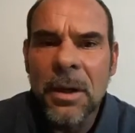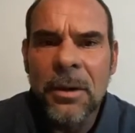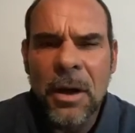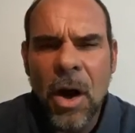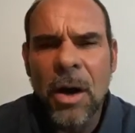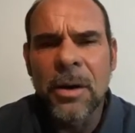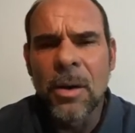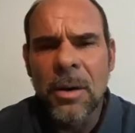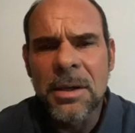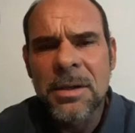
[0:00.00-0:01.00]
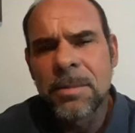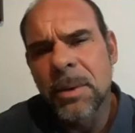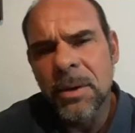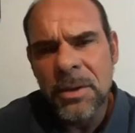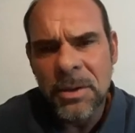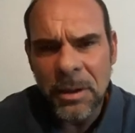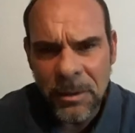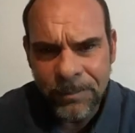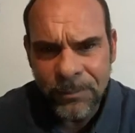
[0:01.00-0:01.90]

on the cardio conspiracy,